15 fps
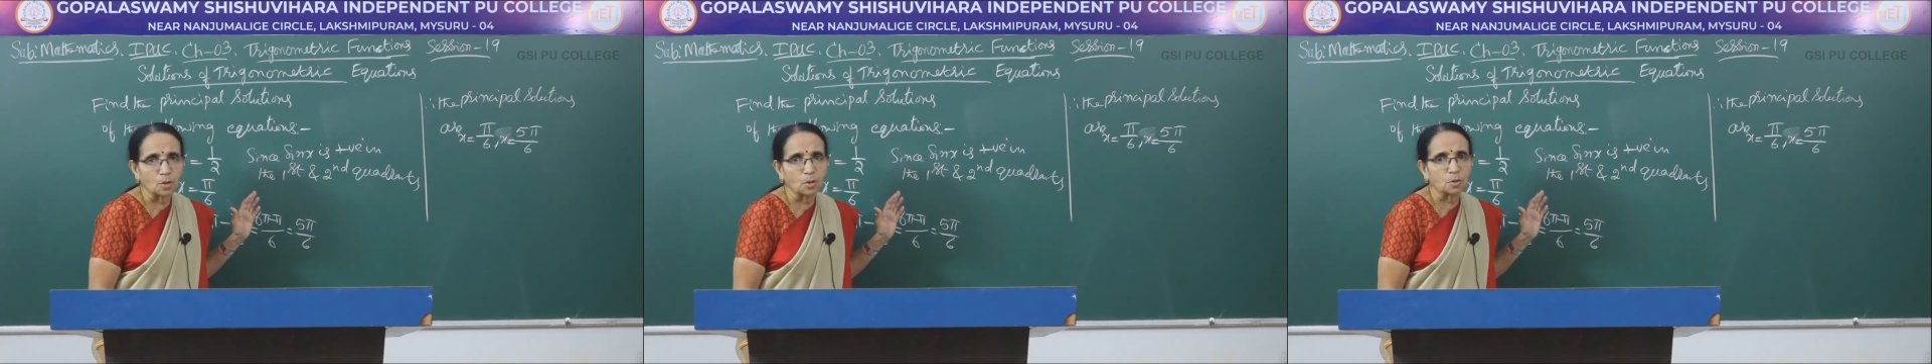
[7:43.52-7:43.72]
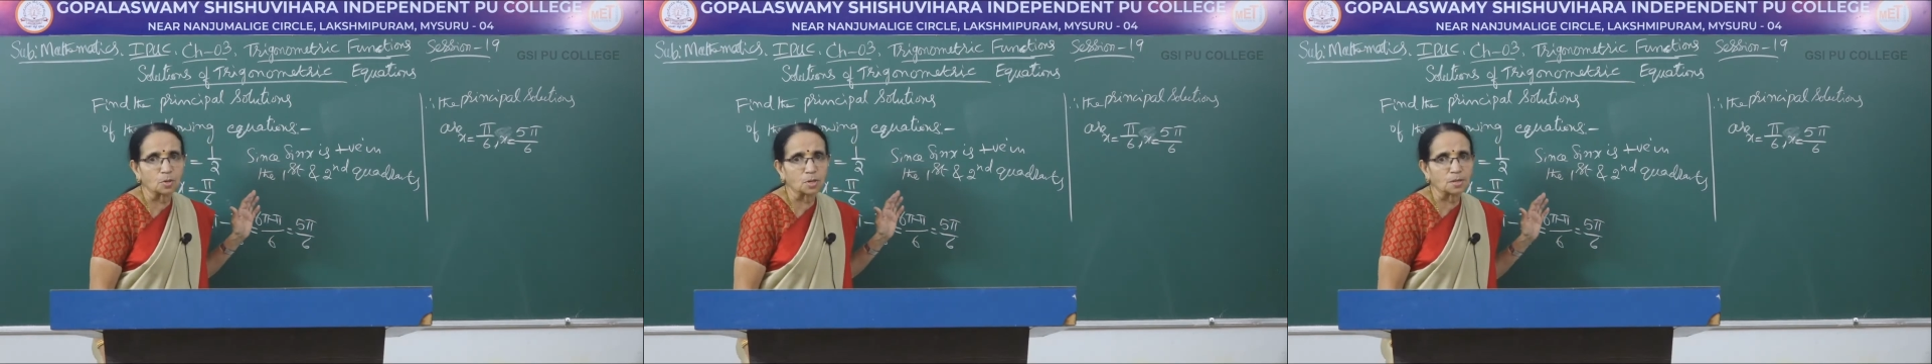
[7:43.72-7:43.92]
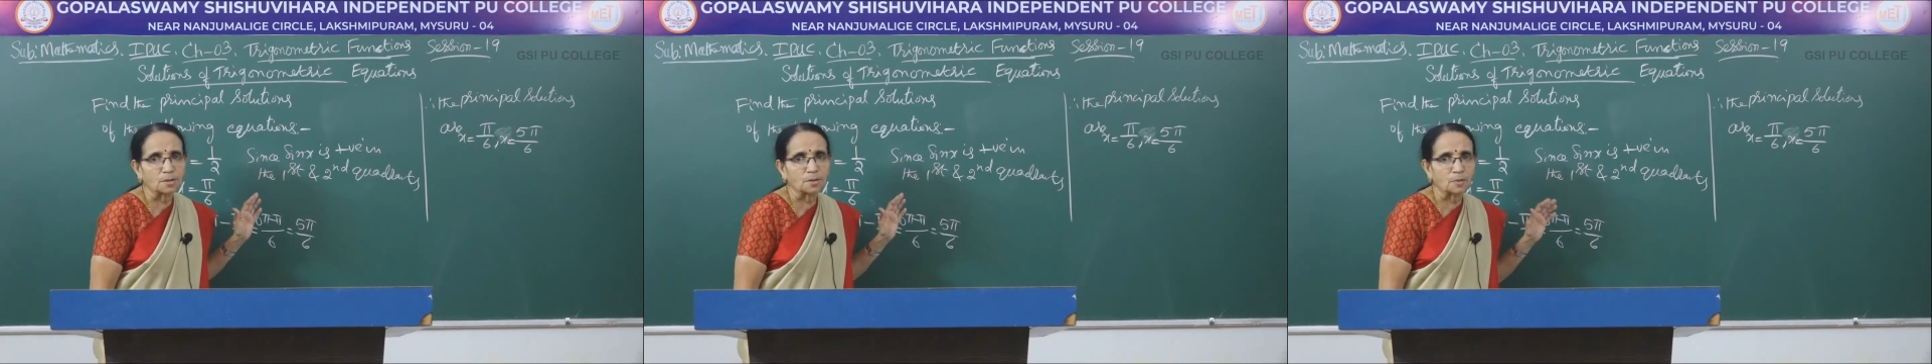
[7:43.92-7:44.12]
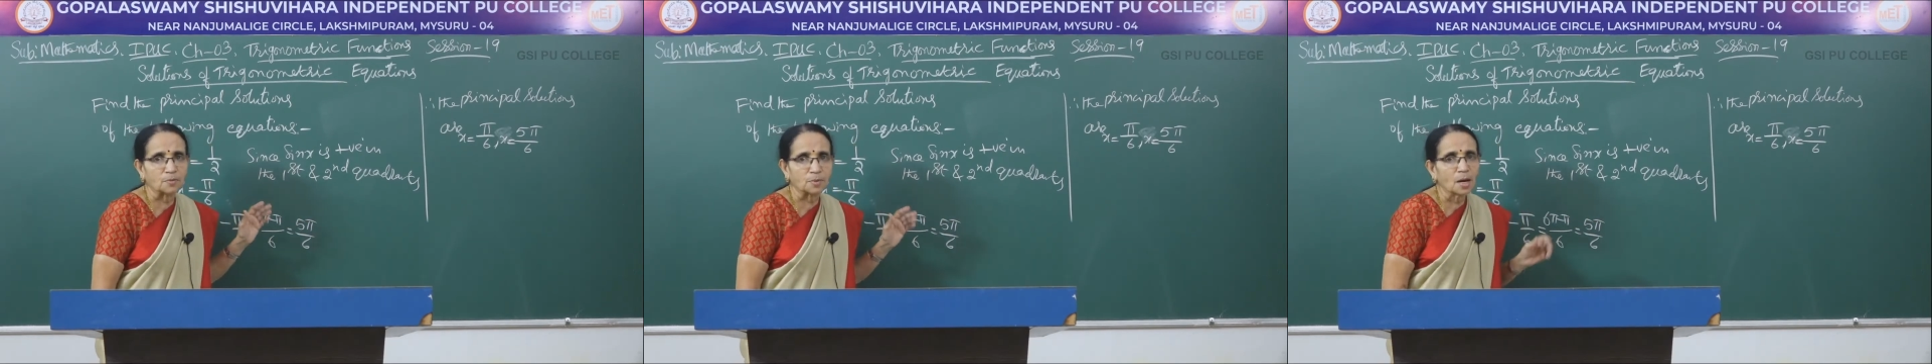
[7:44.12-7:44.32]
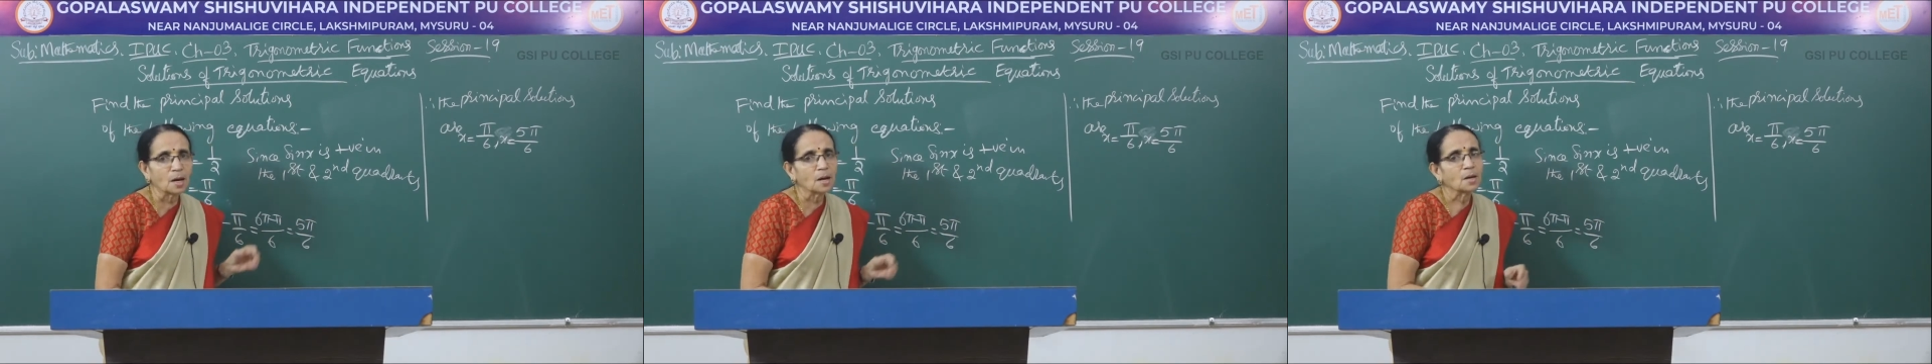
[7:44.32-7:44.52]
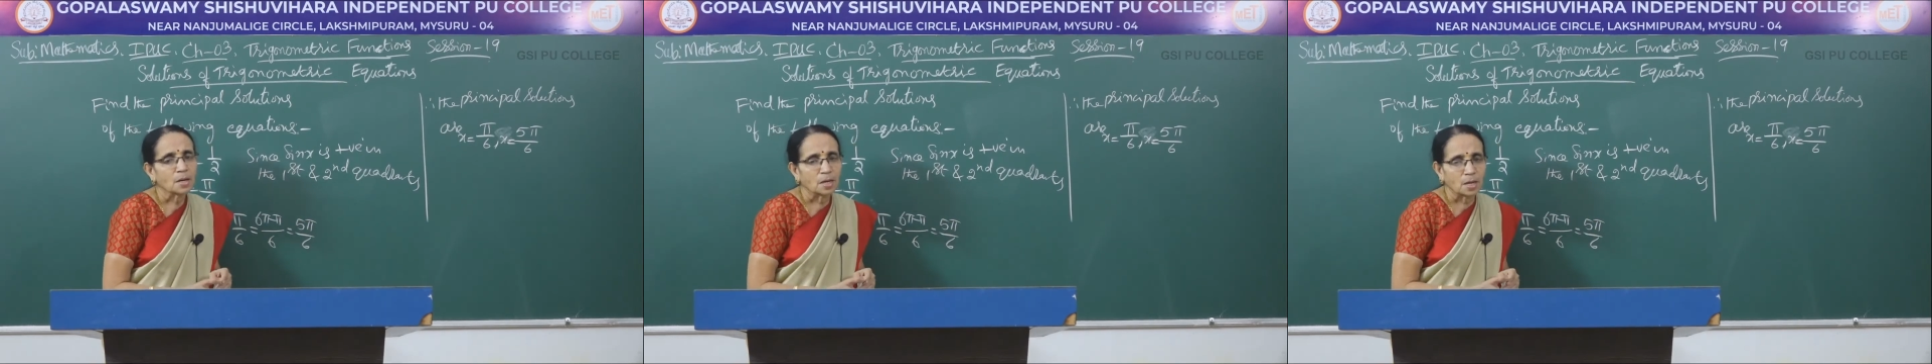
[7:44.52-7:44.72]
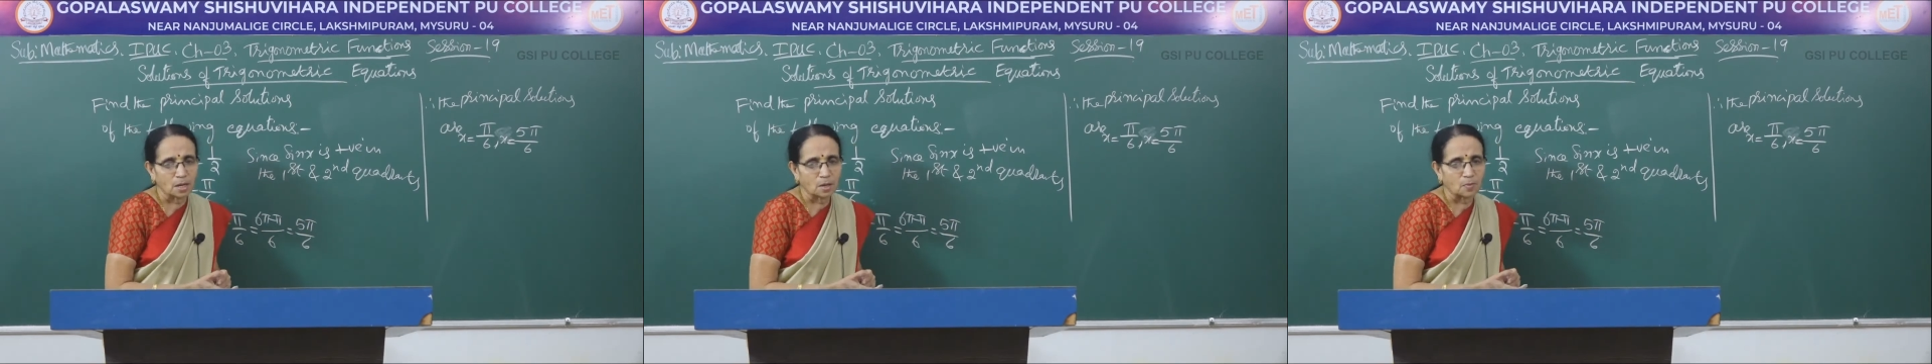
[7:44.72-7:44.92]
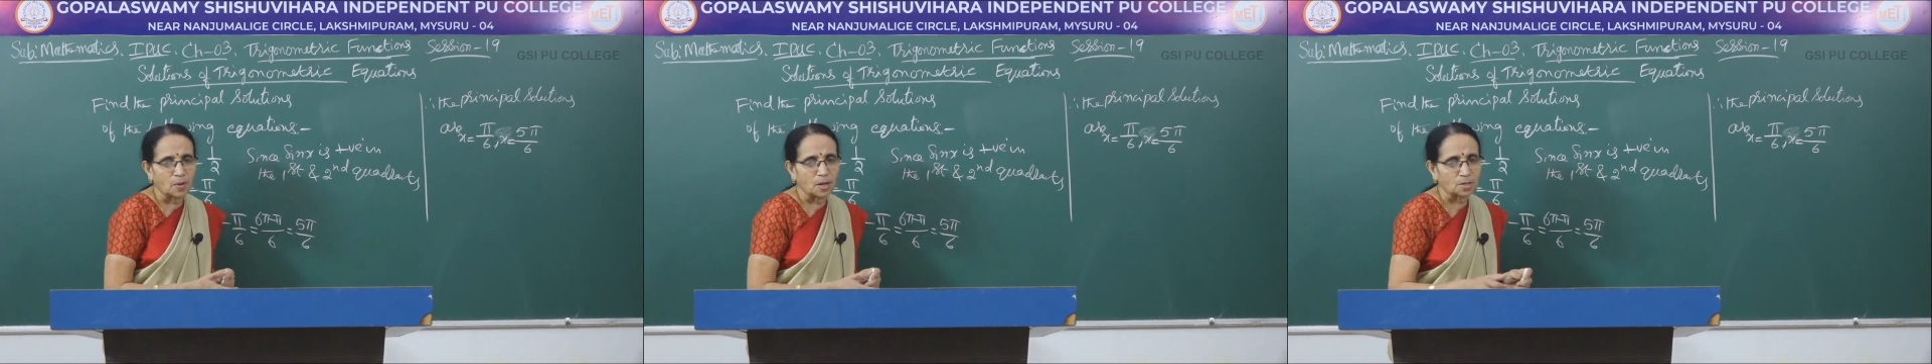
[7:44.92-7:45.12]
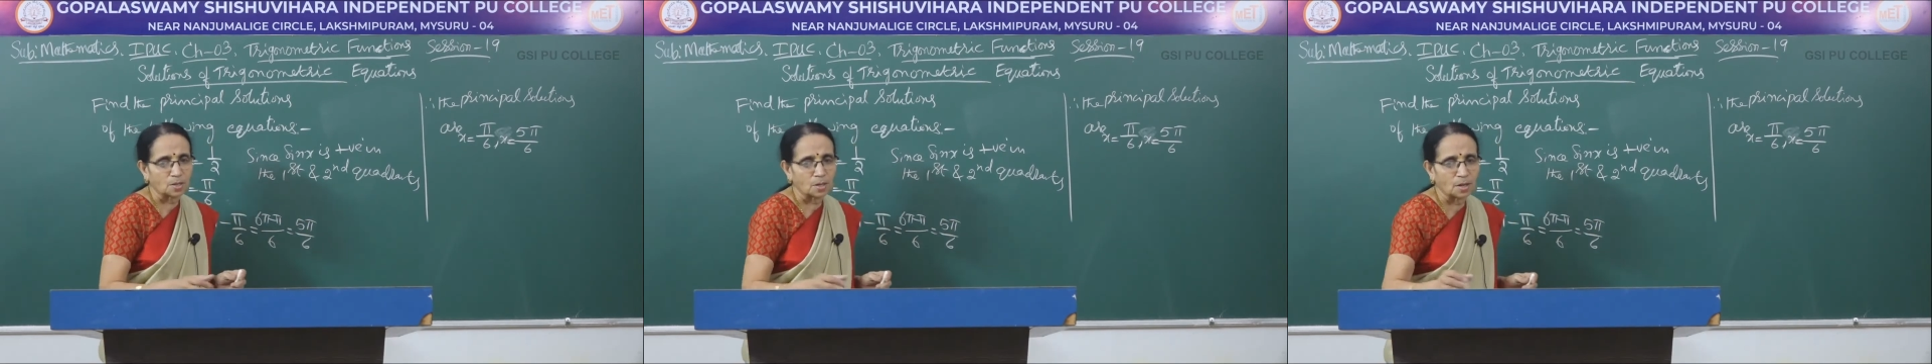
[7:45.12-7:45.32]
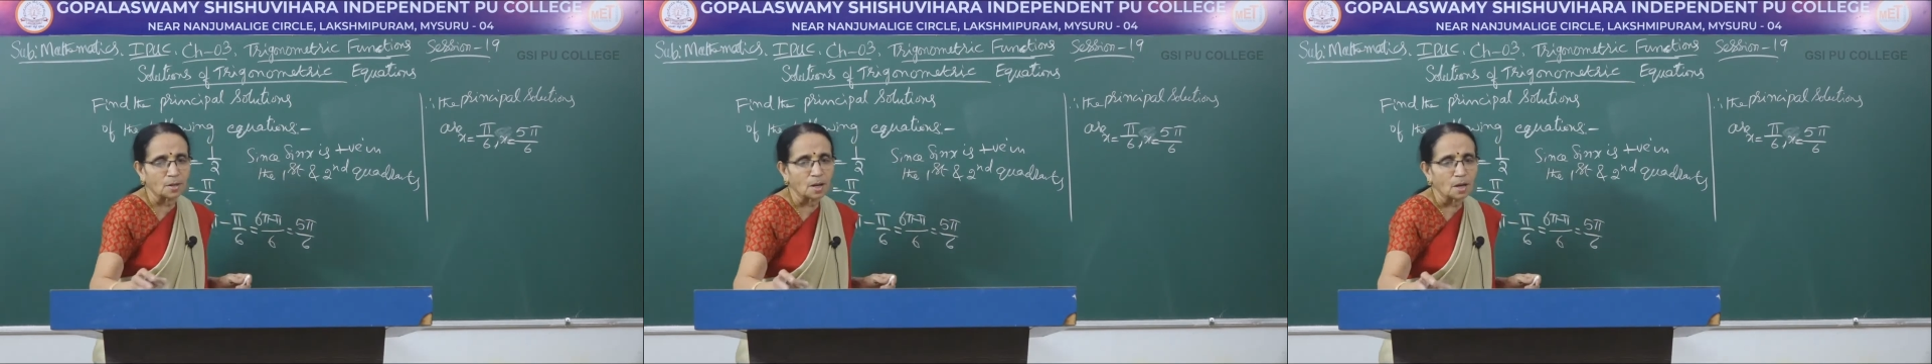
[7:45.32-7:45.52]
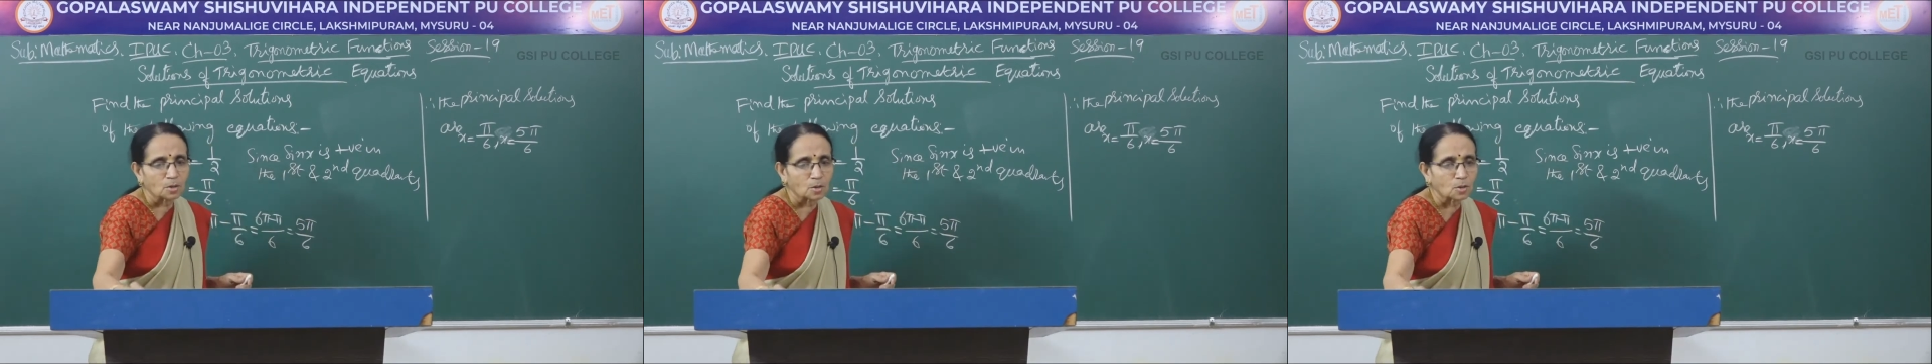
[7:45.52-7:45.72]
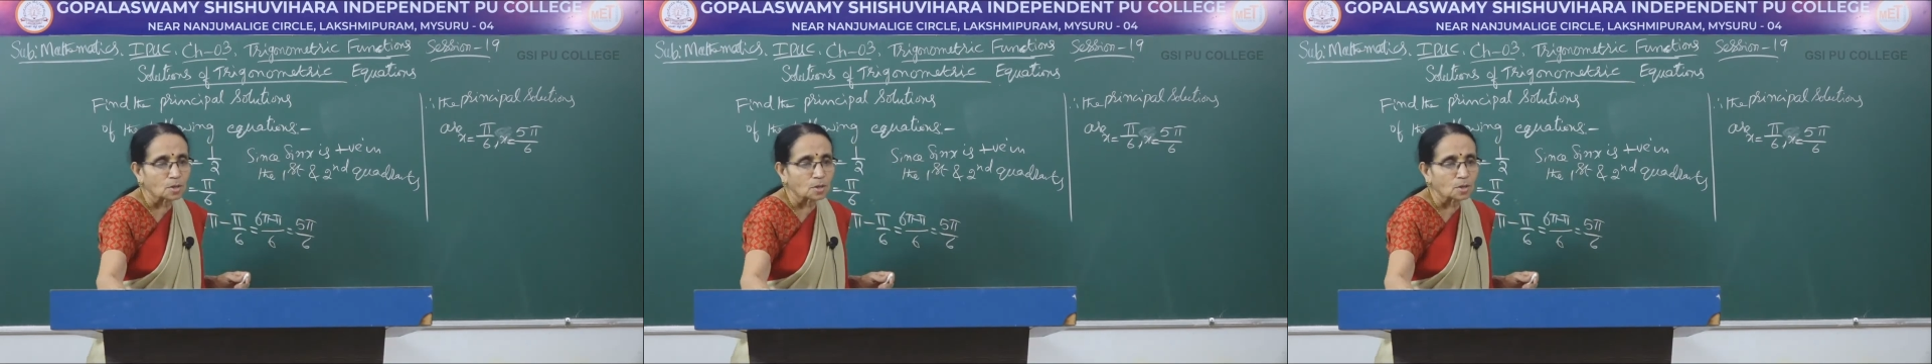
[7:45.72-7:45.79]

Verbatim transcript: solutions of the equation.